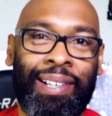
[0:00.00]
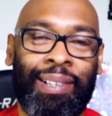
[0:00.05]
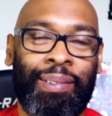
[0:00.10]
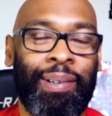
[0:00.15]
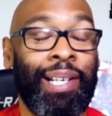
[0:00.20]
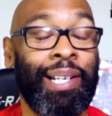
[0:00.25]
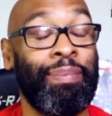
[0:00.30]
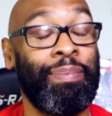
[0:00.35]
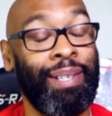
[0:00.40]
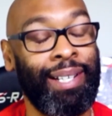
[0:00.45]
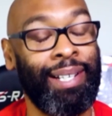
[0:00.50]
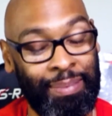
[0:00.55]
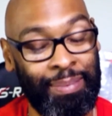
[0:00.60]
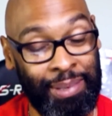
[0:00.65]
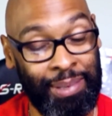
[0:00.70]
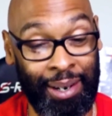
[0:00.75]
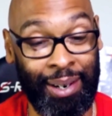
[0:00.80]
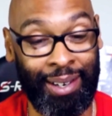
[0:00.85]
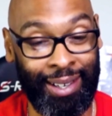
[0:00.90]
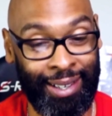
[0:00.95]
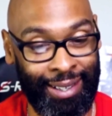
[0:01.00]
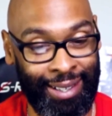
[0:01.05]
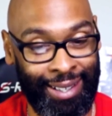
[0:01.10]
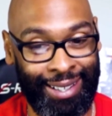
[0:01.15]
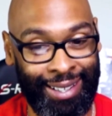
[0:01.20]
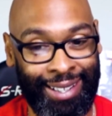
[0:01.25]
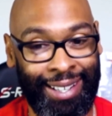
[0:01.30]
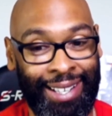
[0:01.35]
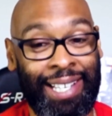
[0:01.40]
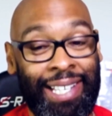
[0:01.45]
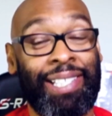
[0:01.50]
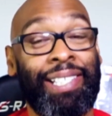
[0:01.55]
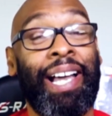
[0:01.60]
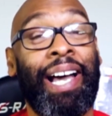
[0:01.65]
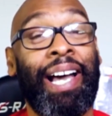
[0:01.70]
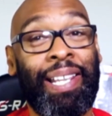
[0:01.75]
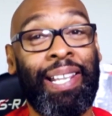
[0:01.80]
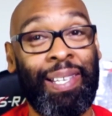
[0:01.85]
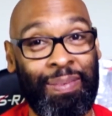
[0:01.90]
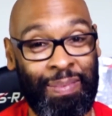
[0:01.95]
Wait a minute, I'm sorry. It's not
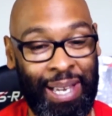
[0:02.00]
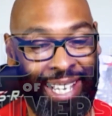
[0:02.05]
He-Man.